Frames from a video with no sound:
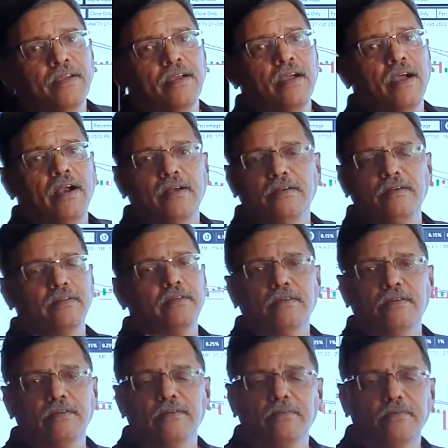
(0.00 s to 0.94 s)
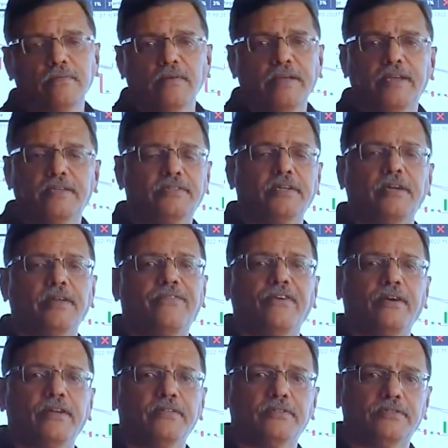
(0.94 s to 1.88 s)
and exit if
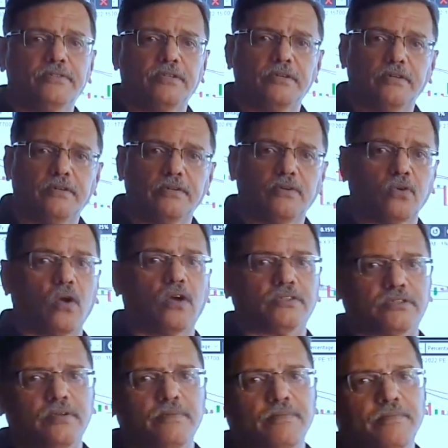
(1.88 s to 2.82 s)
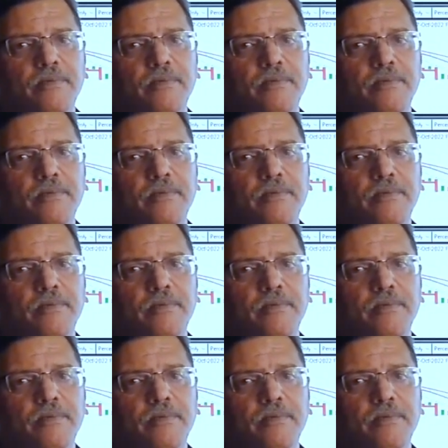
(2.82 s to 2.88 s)
it is crossed.